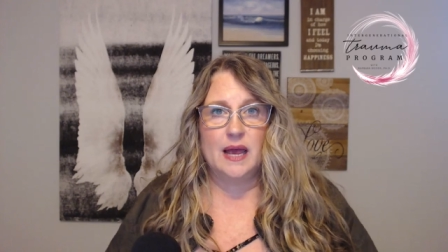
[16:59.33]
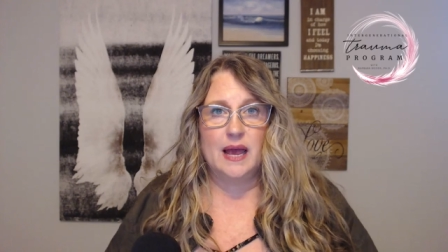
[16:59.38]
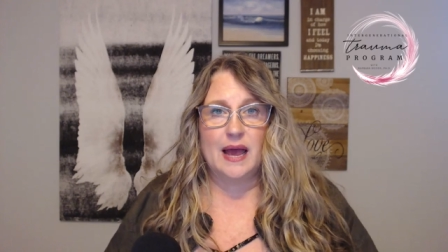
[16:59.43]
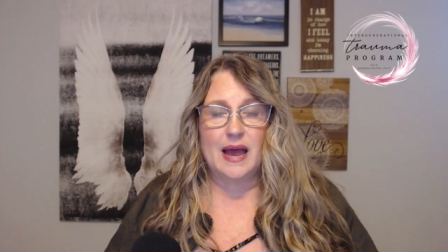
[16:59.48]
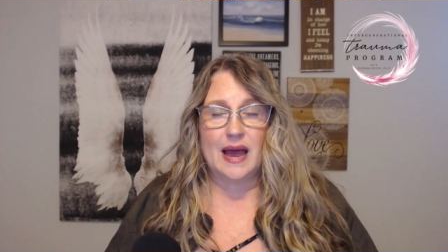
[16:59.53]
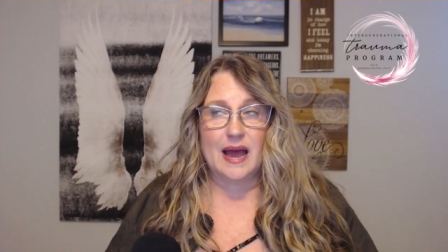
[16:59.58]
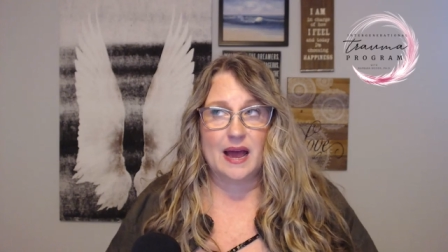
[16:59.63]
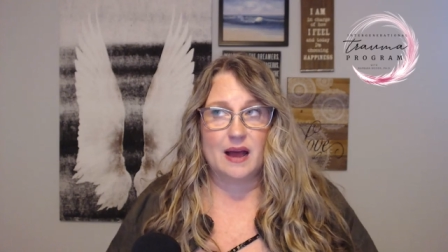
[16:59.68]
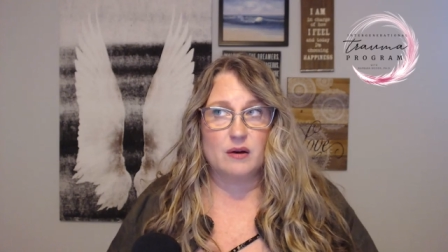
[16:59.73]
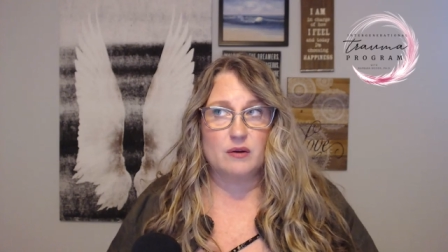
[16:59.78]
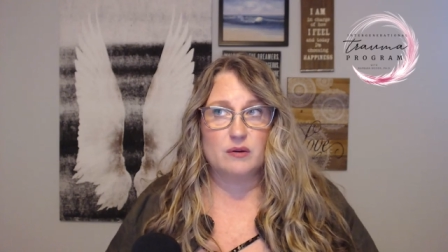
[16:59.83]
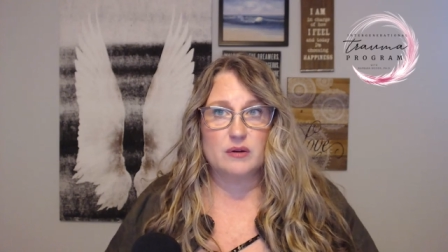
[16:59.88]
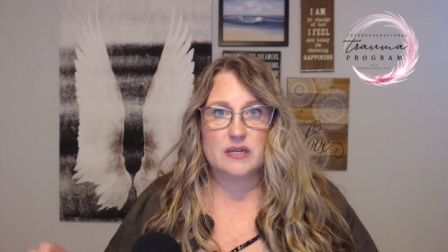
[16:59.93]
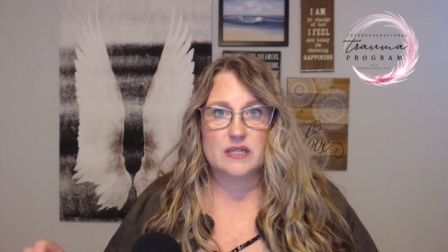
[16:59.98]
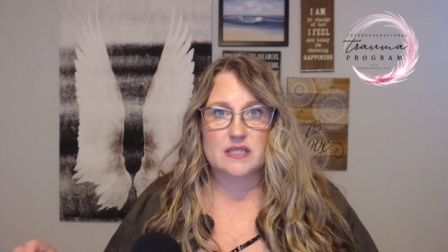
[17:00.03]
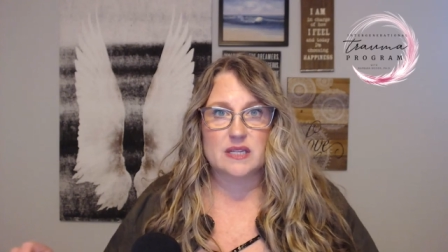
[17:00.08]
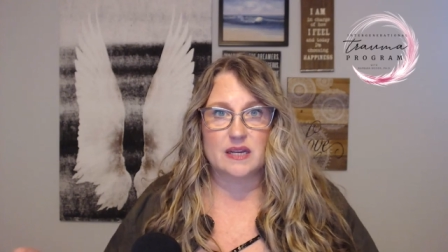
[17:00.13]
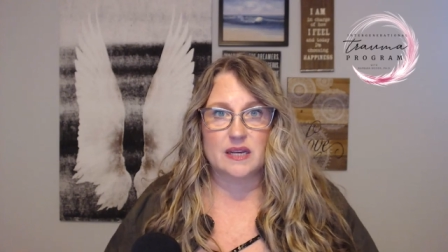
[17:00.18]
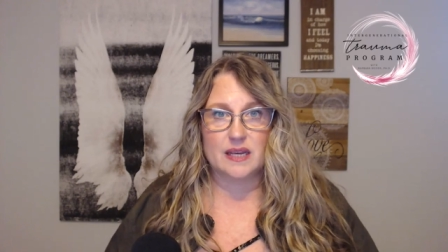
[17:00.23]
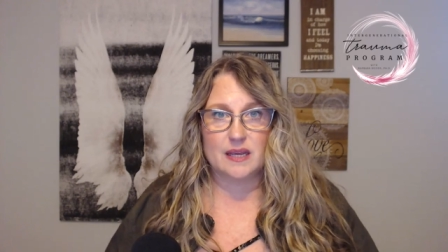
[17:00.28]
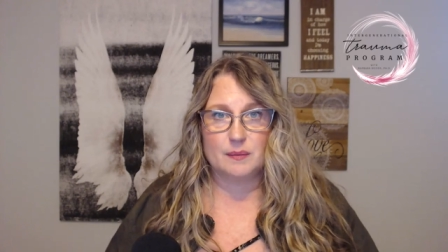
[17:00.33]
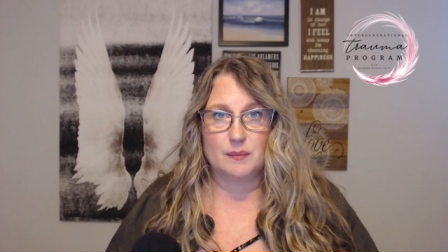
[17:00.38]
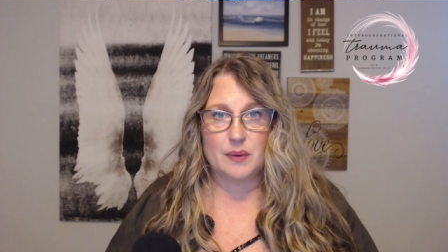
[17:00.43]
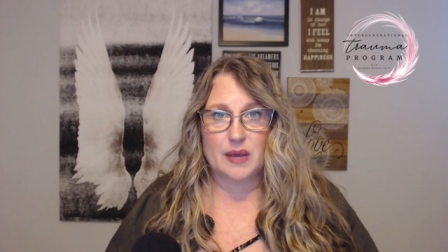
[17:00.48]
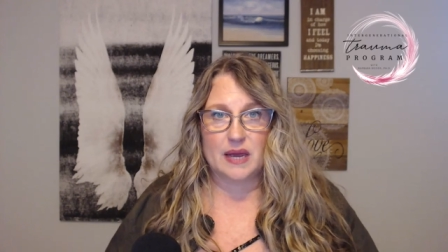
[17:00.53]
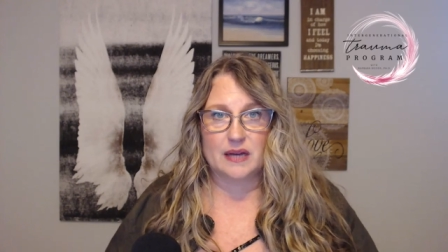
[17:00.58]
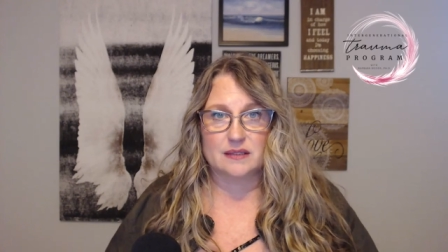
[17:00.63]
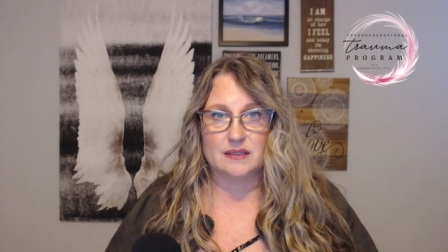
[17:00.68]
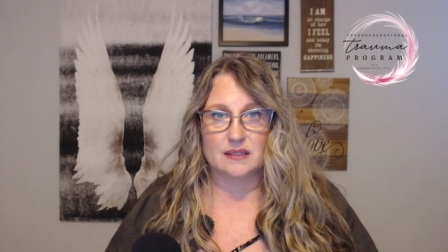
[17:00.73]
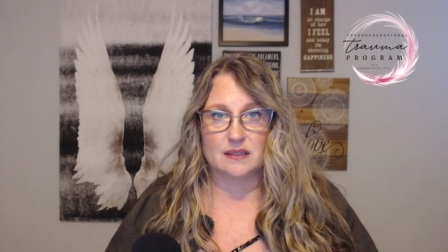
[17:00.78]
how is it
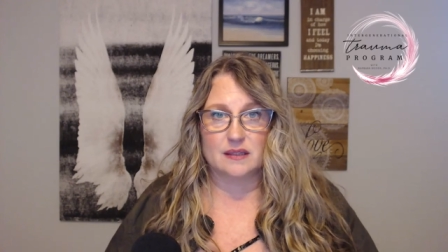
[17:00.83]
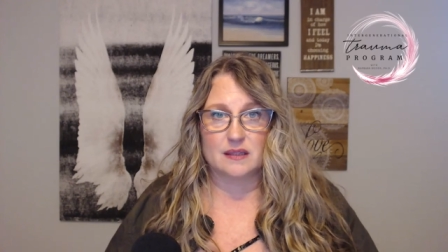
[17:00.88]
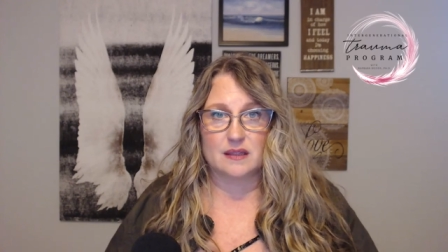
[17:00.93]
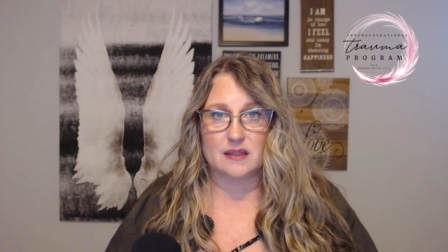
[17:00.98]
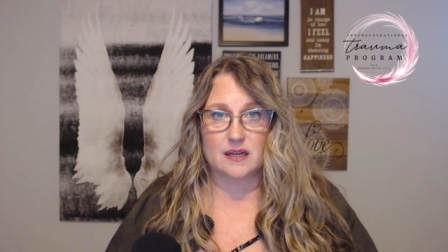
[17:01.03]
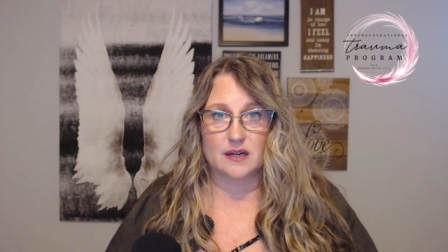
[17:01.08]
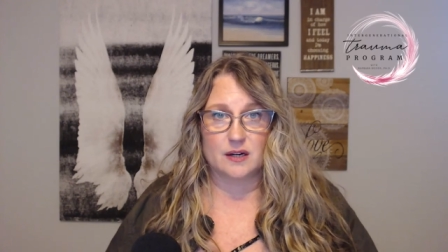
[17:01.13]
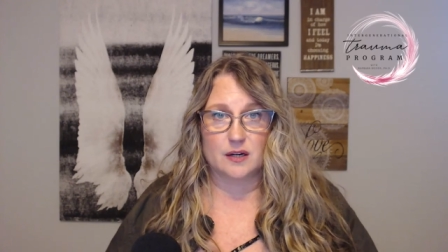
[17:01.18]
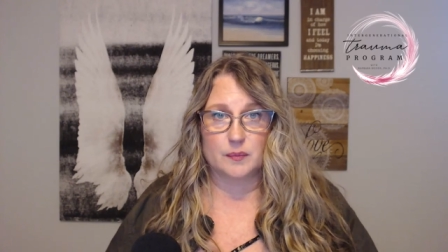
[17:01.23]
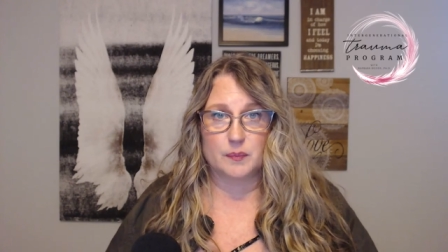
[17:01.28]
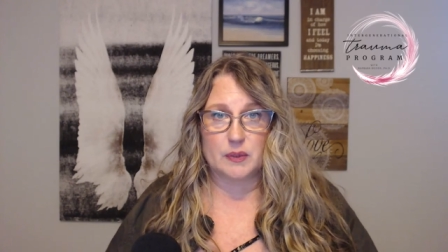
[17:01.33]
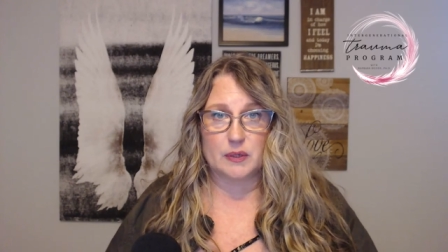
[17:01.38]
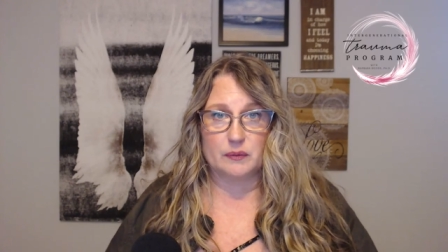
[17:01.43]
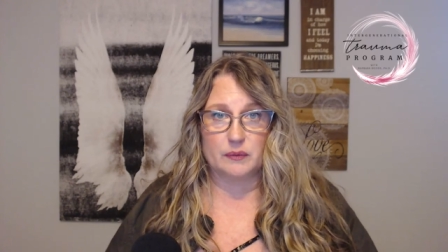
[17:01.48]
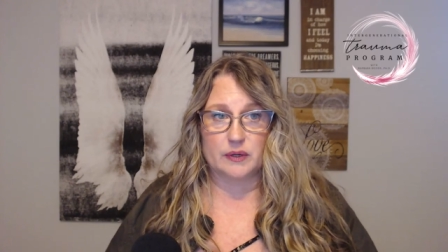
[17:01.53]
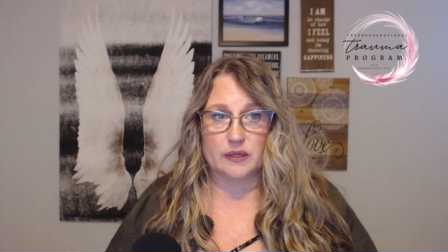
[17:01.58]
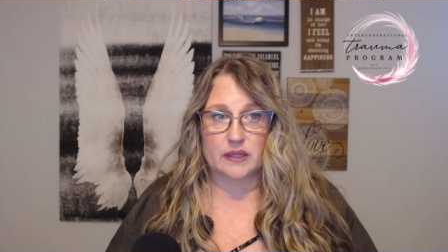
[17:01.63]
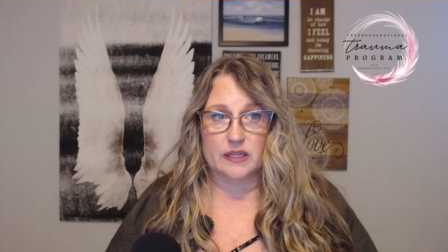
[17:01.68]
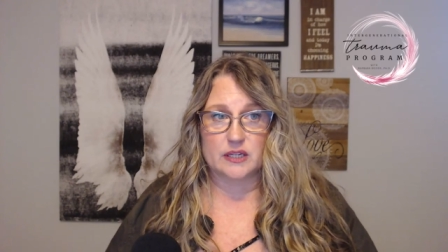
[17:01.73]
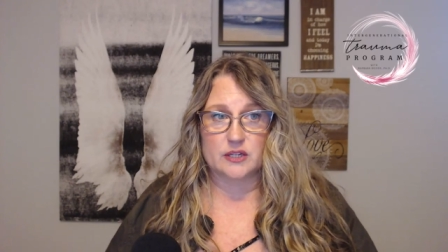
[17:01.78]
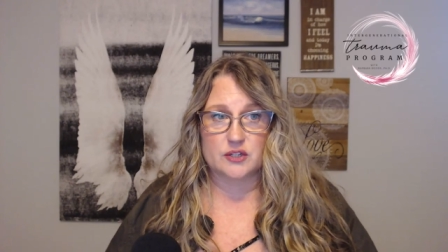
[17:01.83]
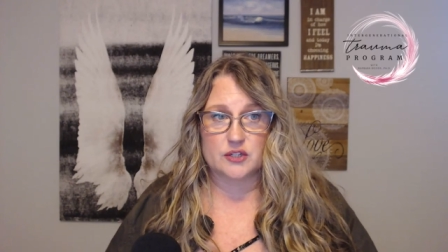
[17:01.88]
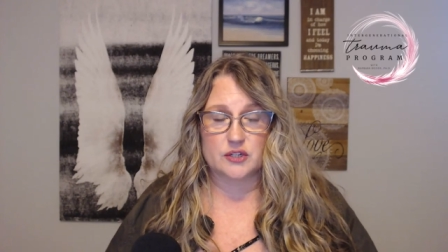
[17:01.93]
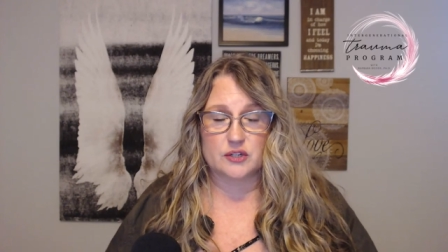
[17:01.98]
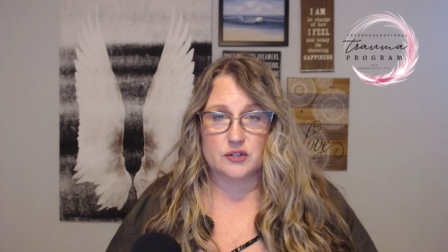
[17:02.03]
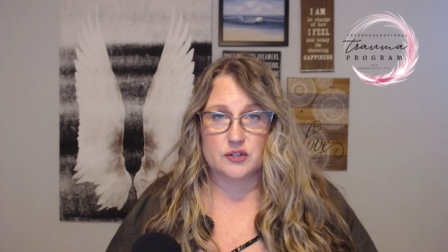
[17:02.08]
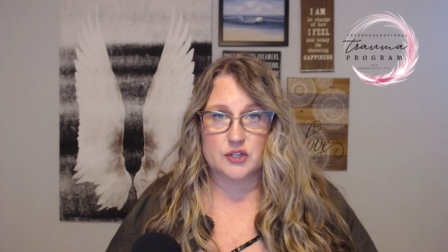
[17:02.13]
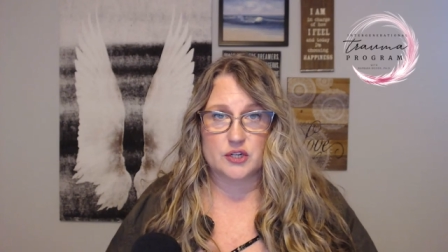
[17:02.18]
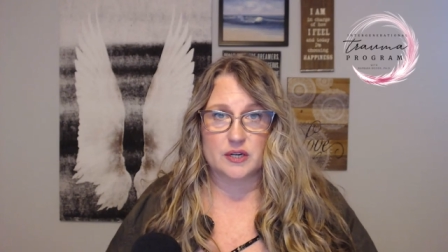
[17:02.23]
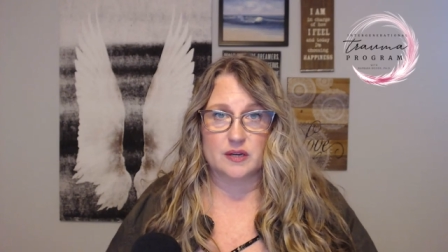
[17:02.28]
impacting the therapy
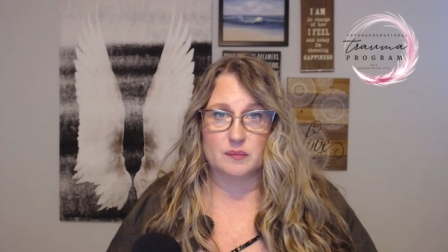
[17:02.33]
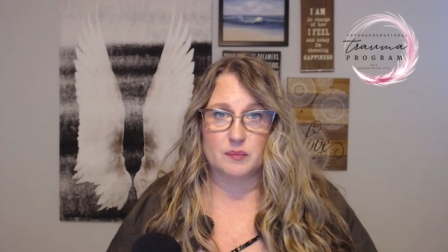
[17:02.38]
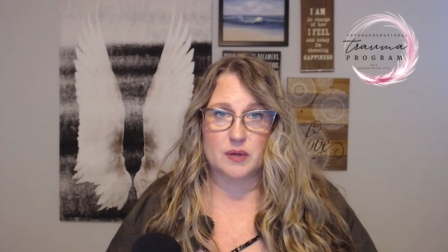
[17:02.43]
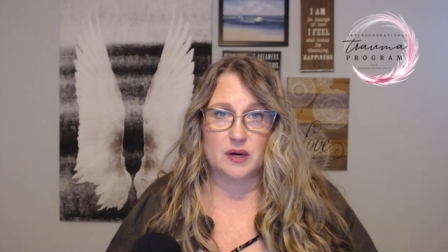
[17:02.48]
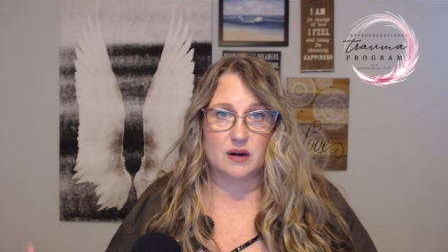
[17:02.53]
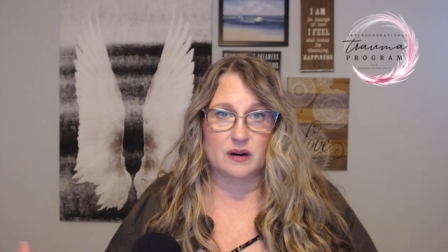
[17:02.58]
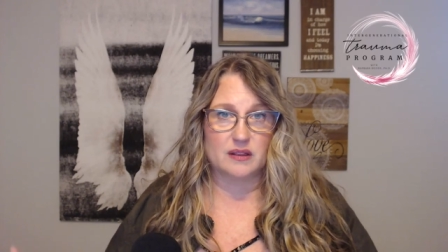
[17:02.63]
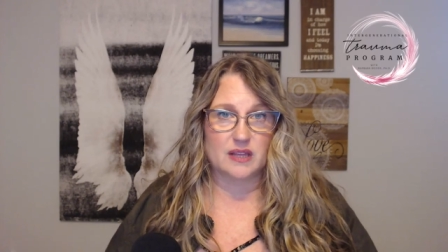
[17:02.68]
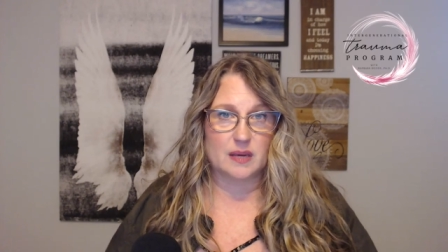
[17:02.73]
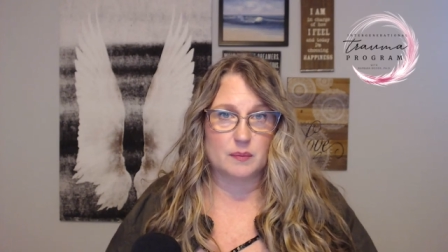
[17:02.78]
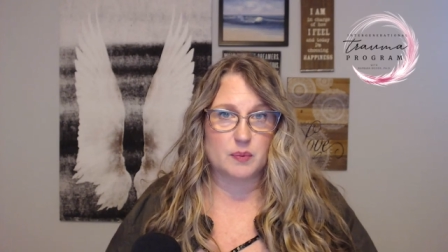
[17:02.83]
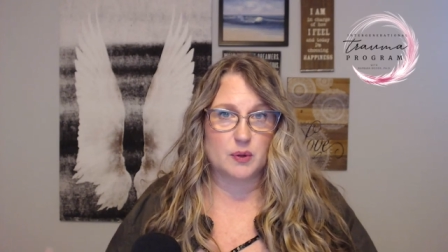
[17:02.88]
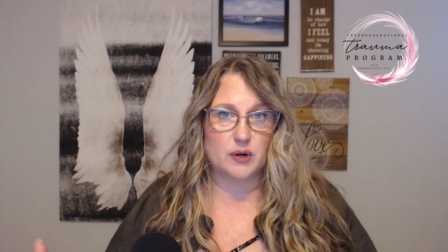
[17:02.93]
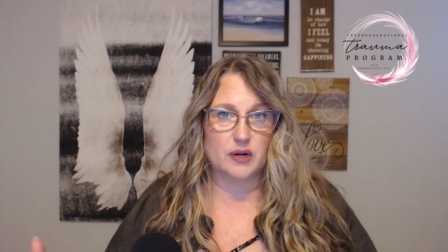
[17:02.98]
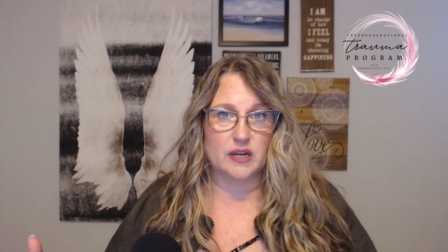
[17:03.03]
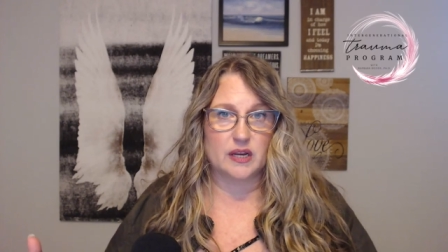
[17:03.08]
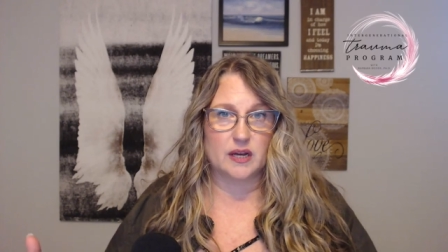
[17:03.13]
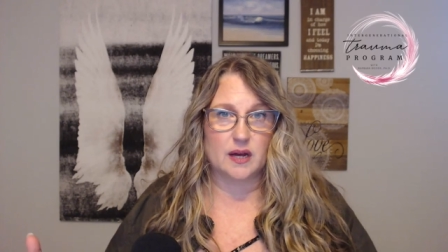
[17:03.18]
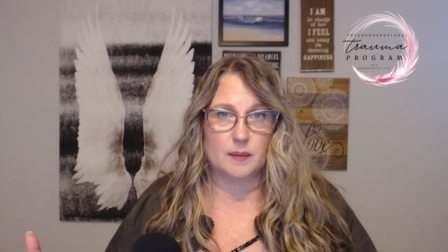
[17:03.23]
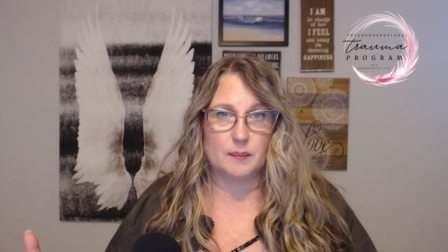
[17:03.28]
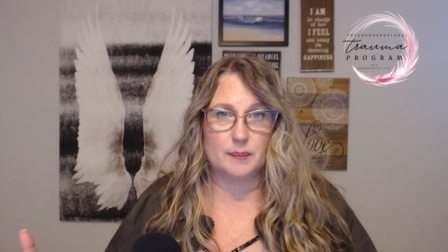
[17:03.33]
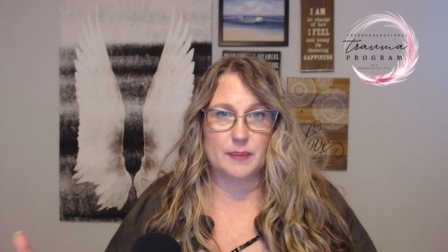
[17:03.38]
relationship? Are they putting up